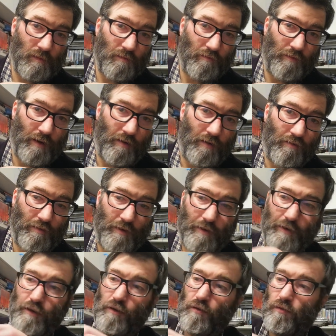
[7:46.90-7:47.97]
very very
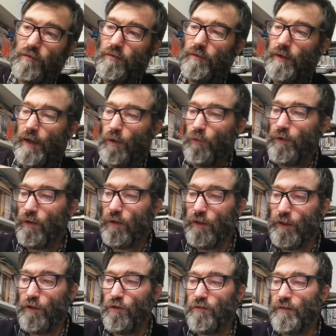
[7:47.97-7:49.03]
cute. I will
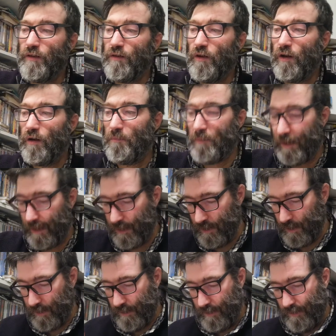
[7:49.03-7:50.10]
use it on my
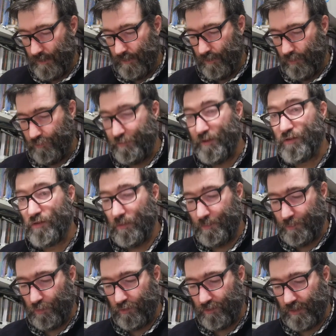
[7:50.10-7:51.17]
official
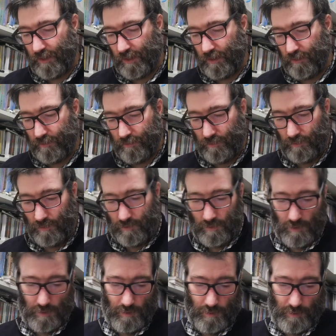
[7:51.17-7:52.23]
postcards.
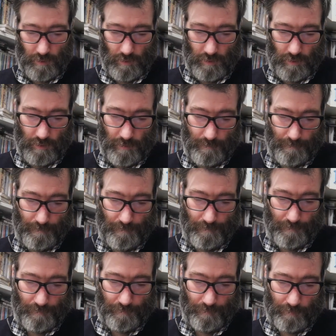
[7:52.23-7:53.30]

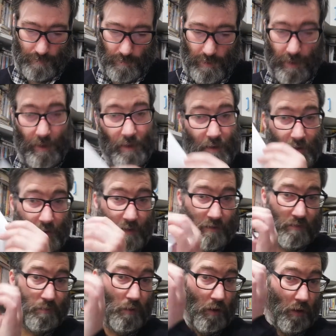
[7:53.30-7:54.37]
Um, a
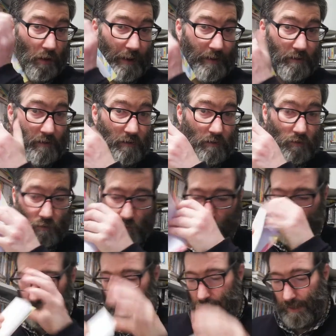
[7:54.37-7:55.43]
small letter
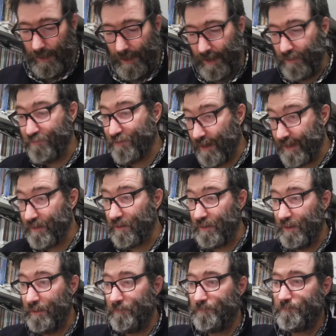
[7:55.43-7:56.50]
too, and
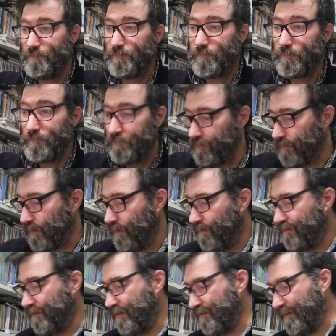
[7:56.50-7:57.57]
finally
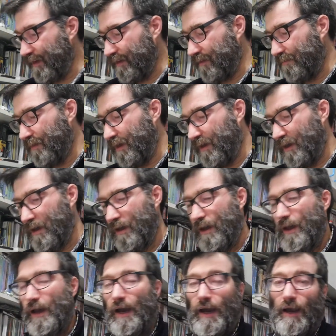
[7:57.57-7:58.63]
she sent me
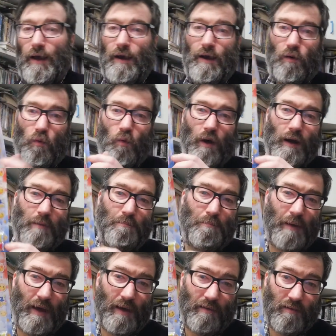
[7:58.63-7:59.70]
one
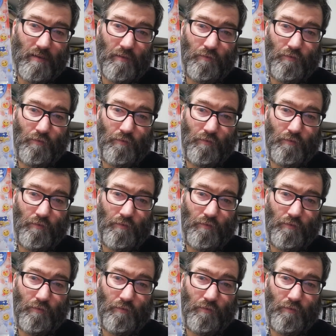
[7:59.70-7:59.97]
P S